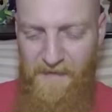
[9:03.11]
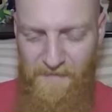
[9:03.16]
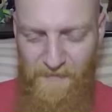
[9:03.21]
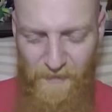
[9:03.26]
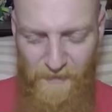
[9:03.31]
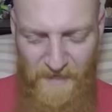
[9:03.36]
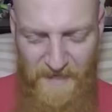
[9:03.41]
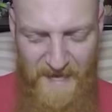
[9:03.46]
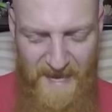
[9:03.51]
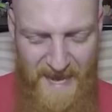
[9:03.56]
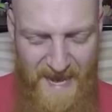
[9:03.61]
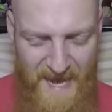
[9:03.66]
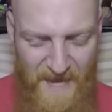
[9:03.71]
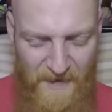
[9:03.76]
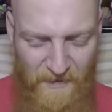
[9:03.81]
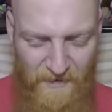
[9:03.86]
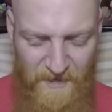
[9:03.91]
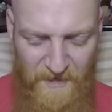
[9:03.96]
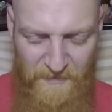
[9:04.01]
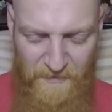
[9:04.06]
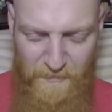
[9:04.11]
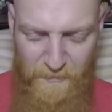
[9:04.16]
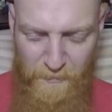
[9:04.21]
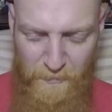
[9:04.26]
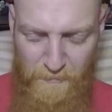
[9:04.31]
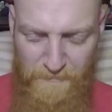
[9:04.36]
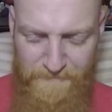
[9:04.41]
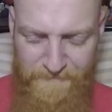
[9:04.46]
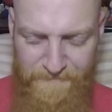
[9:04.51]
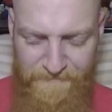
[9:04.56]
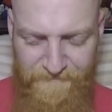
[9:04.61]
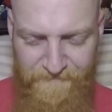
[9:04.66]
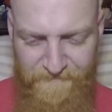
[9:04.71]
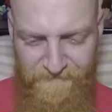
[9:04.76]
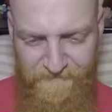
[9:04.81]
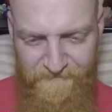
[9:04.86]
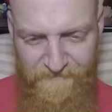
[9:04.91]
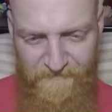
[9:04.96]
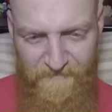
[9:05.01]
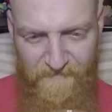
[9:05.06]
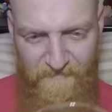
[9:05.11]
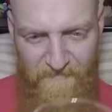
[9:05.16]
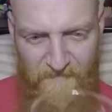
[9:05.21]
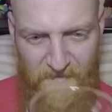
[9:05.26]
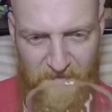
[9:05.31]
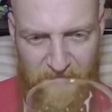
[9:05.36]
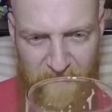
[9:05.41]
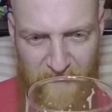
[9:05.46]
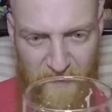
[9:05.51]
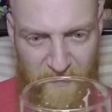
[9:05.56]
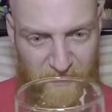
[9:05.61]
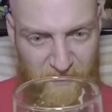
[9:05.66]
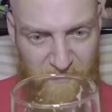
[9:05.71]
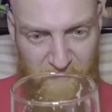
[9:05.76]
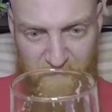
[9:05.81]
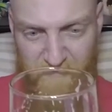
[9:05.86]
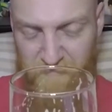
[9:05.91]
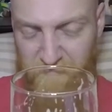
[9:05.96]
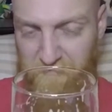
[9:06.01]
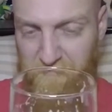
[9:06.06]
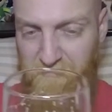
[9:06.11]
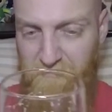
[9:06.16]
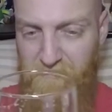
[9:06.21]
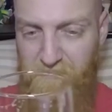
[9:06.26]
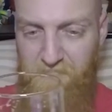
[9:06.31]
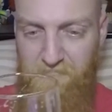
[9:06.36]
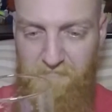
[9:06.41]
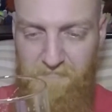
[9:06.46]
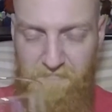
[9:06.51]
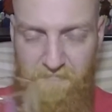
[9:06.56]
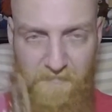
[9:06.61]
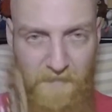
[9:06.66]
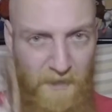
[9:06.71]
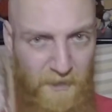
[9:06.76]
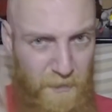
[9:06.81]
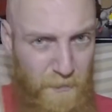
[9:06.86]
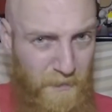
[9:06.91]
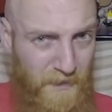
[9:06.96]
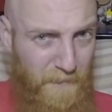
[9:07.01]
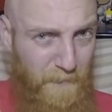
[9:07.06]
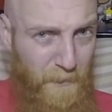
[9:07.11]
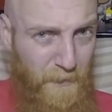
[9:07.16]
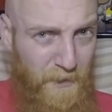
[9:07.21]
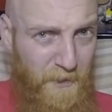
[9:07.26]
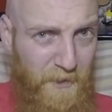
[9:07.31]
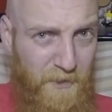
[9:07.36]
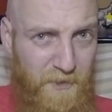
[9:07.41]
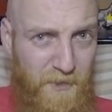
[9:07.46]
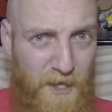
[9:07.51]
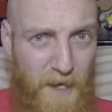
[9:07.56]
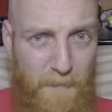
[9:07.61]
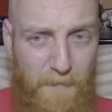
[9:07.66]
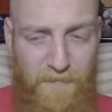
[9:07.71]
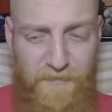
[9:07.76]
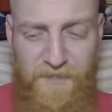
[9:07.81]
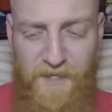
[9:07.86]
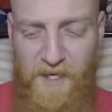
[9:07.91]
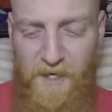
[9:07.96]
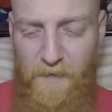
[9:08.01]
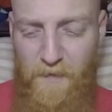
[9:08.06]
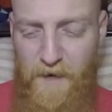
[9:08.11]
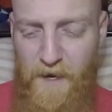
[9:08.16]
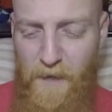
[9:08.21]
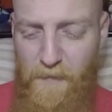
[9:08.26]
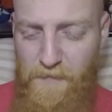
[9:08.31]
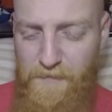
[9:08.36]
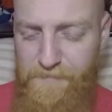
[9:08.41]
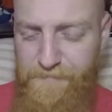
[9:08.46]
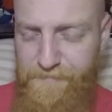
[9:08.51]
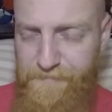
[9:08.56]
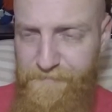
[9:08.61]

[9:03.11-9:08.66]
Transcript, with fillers: looking head on it, too. That's doing a pretty good job of sticking around.